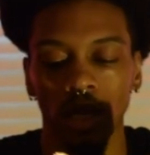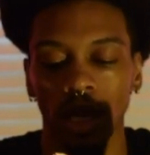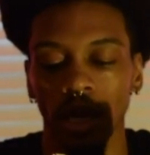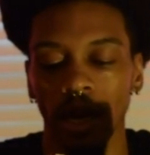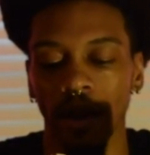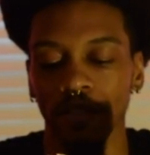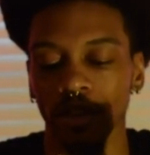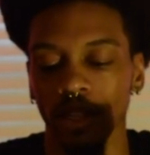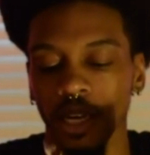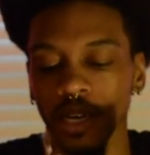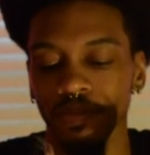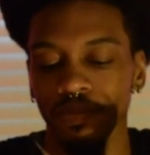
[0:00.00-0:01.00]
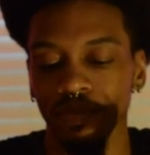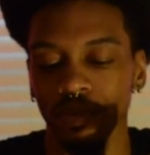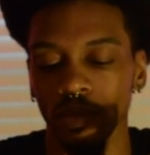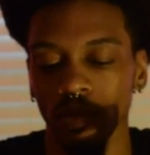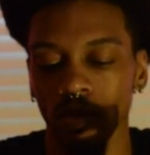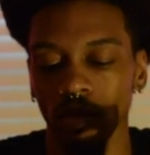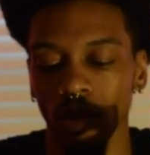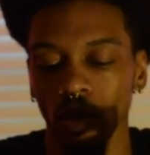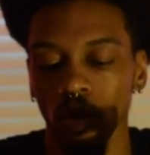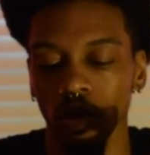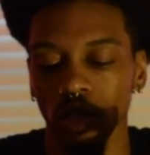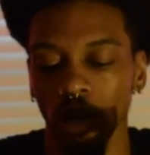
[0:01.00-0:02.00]
And then after that,
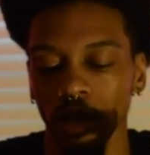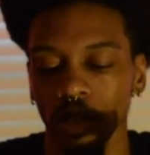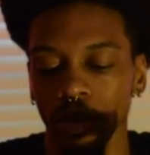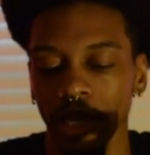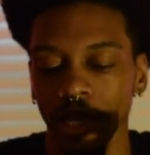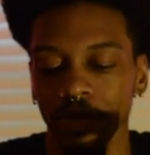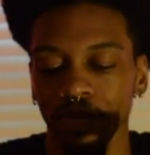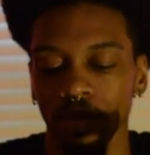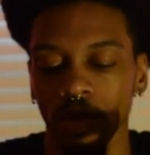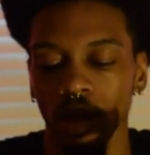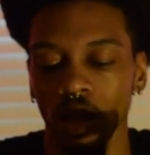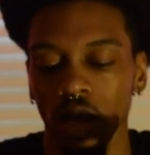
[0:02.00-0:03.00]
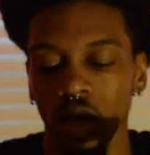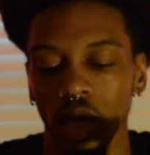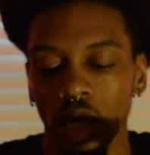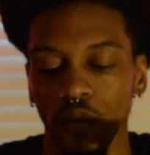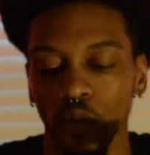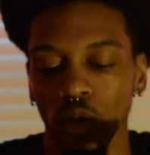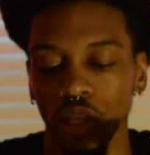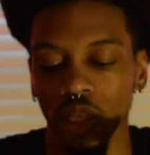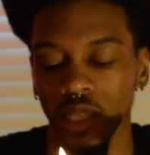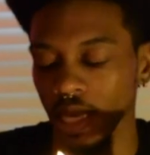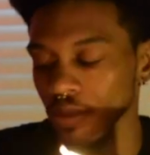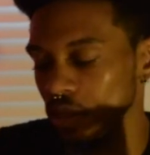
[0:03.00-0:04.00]
we'll start your reading. If you want to just
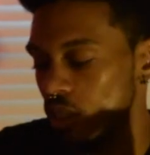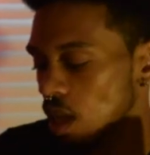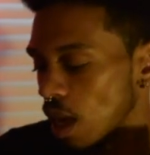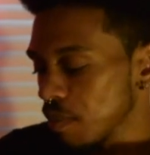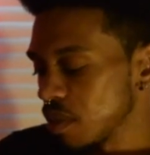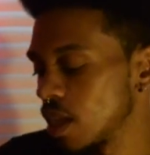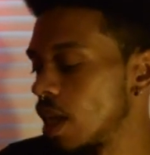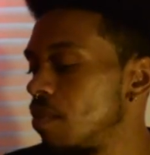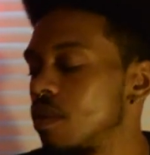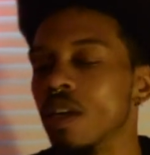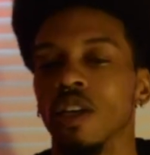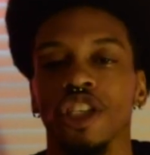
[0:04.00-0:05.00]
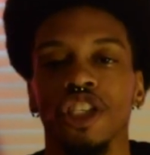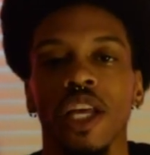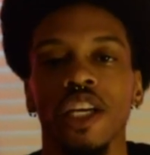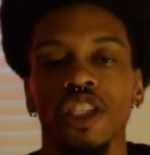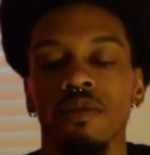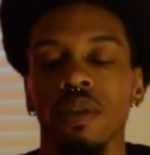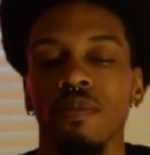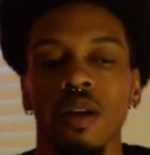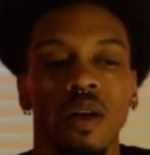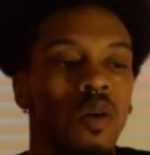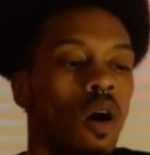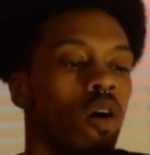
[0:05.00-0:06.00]
skip to the timestamps, they should be
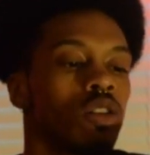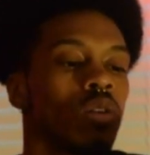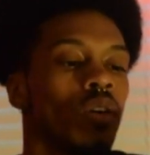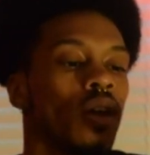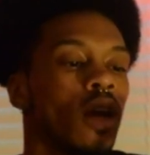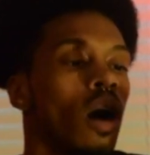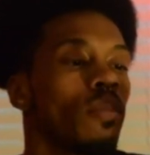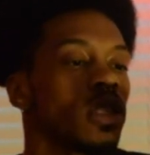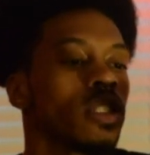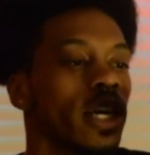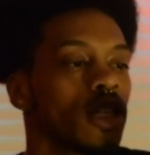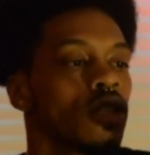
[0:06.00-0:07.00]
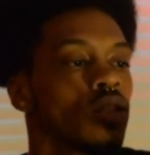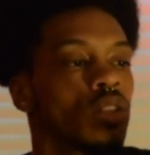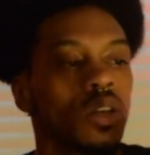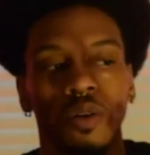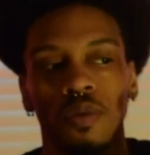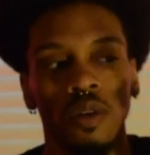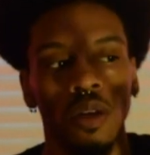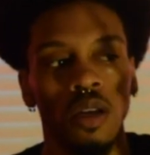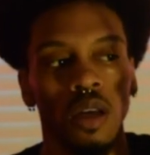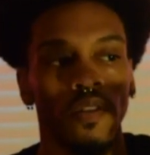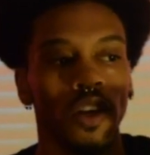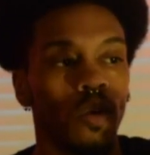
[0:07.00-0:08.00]
below, also in the comments section. So
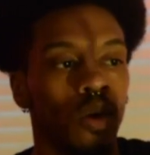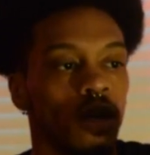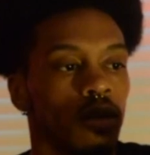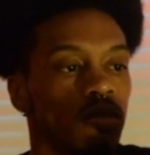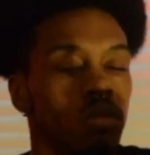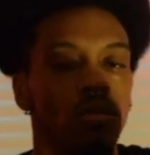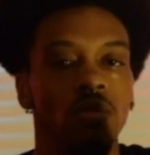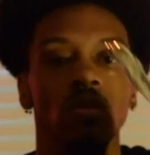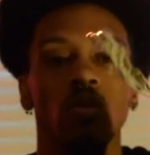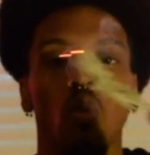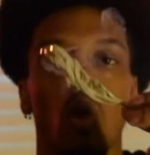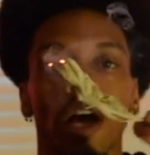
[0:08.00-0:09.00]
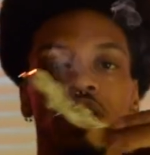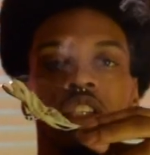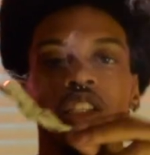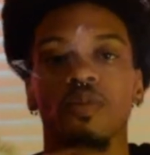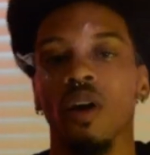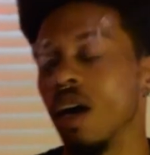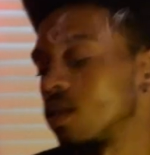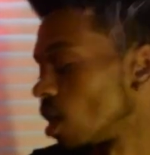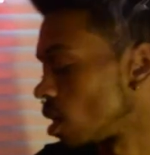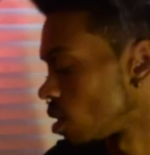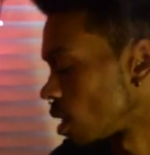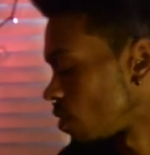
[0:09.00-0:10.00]
if you don't want to watch this
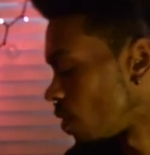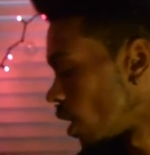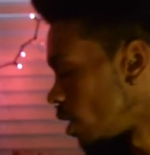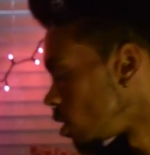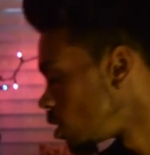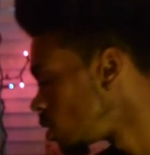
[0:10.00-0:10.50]
process, that's fine.